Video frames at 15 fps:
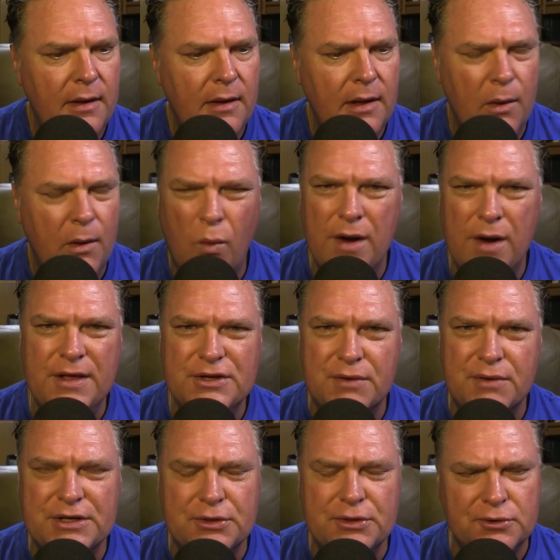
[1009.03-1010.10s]
Where do these
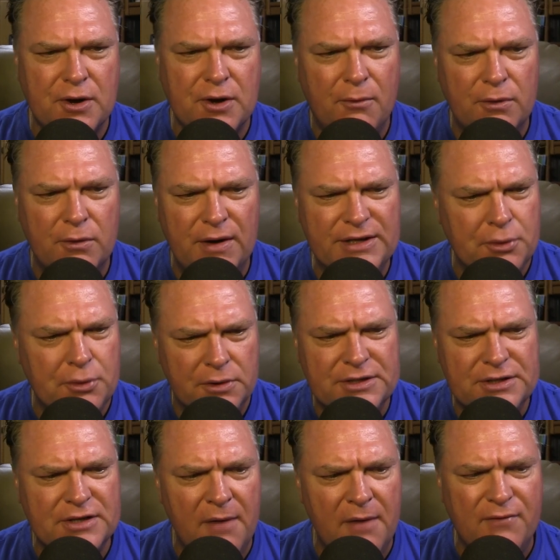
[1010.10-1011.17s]
resources
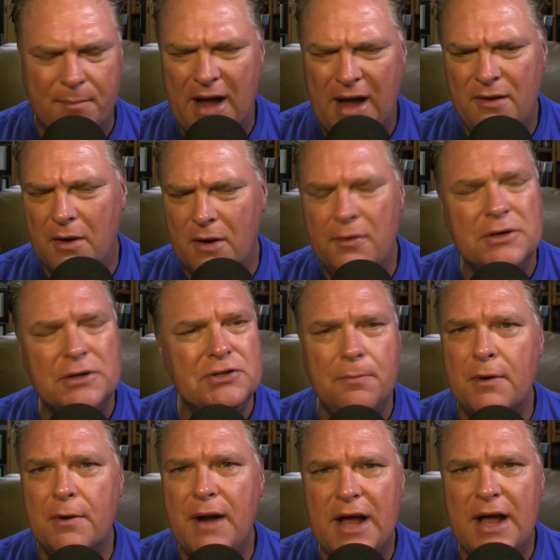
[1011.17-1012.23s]
come from? I don't know. They're
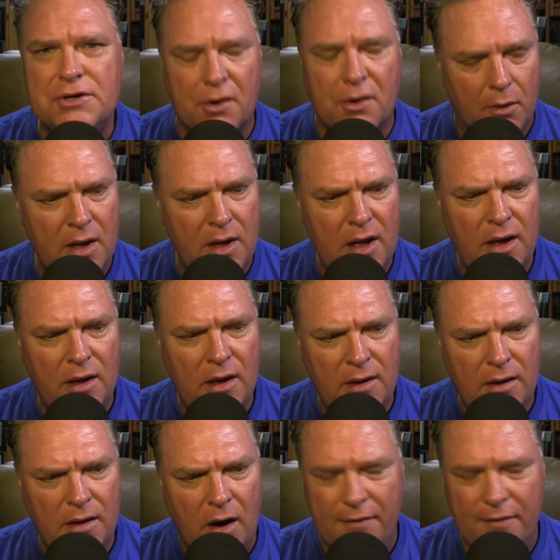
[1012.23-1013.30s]
supernatural.
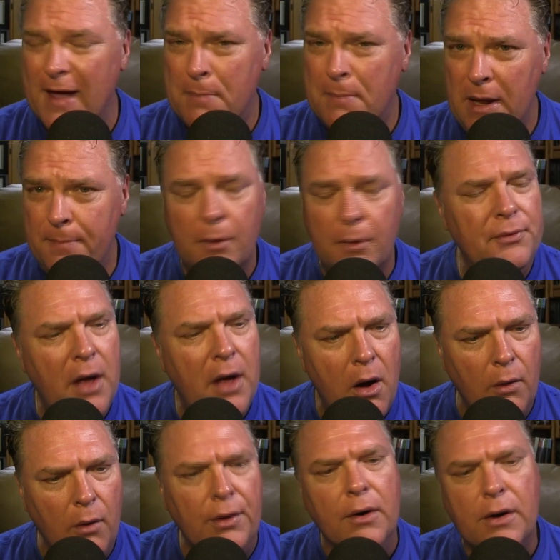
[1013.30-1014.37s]
Are they people? No,
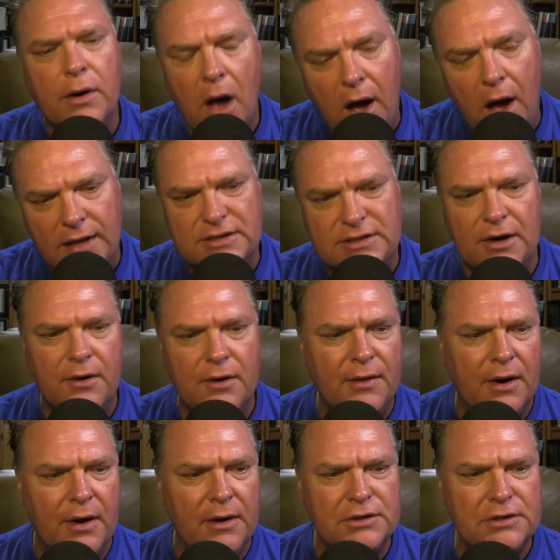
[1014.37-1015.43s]
they're gods.
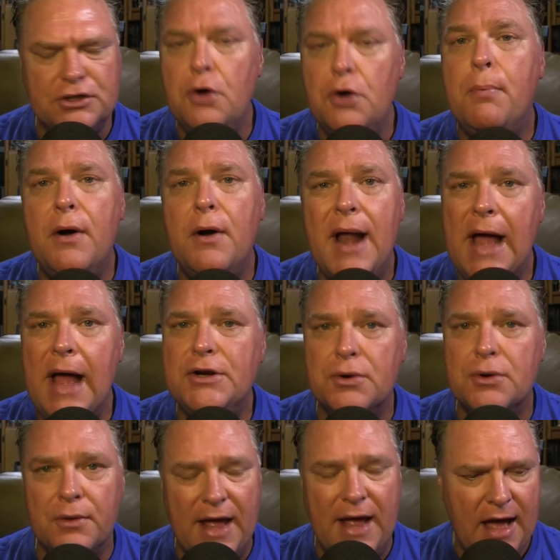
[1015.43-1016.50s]
They're
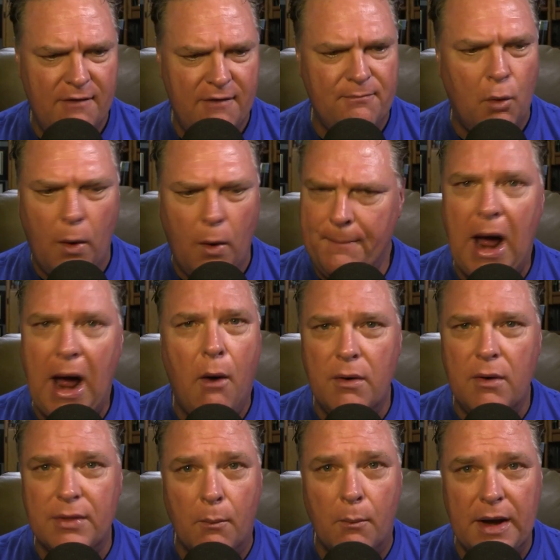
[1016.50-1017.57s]
supernatural. They have more power
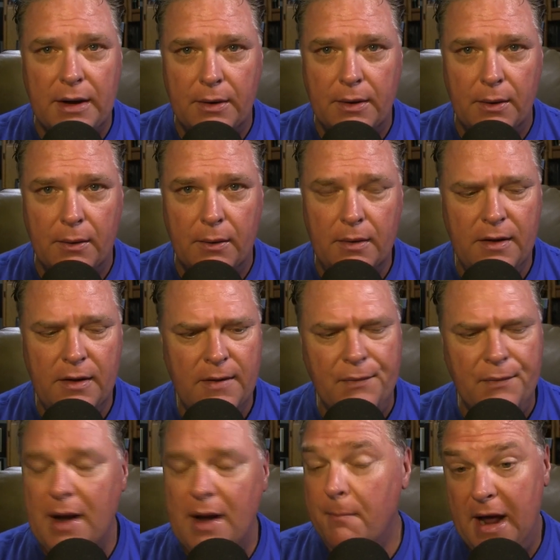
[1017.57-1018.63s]
than we do.
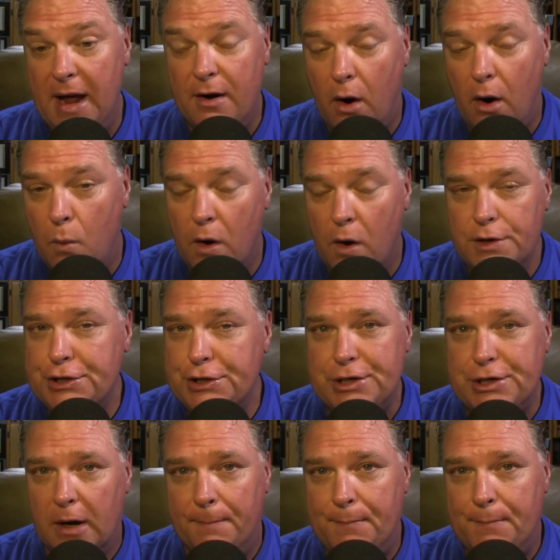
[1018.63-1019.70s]
They demand our worship.